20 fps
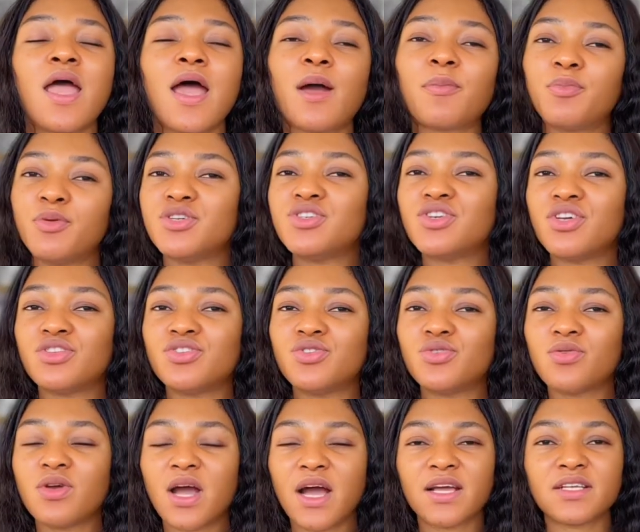appreciate
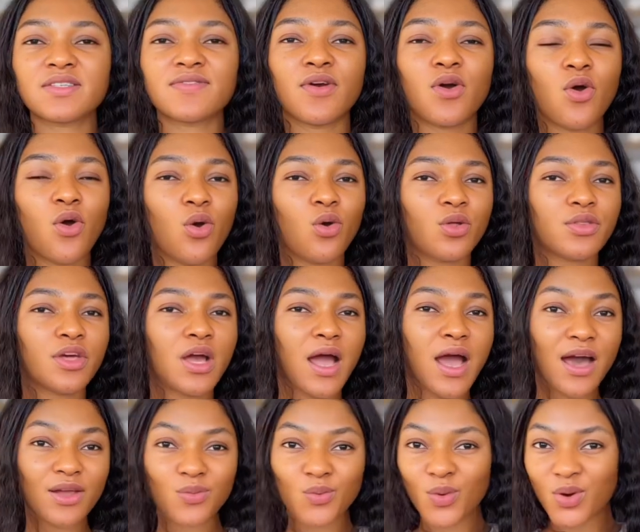you guys for all the
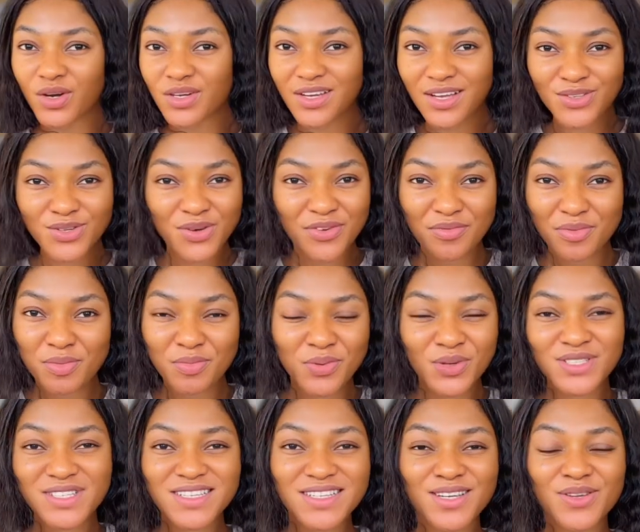hard work that you have been
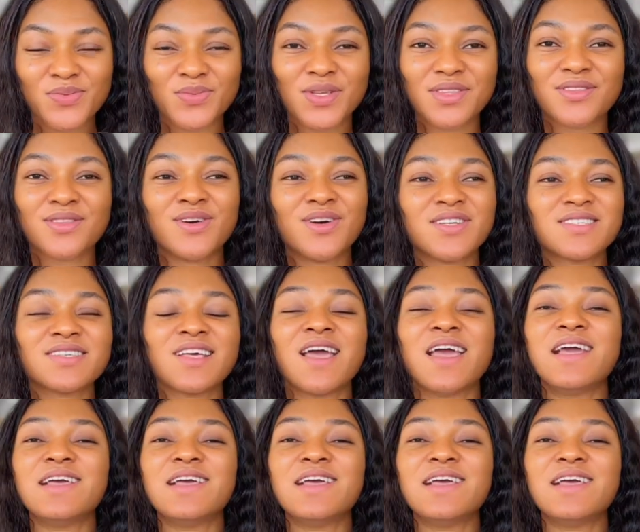putting in with us,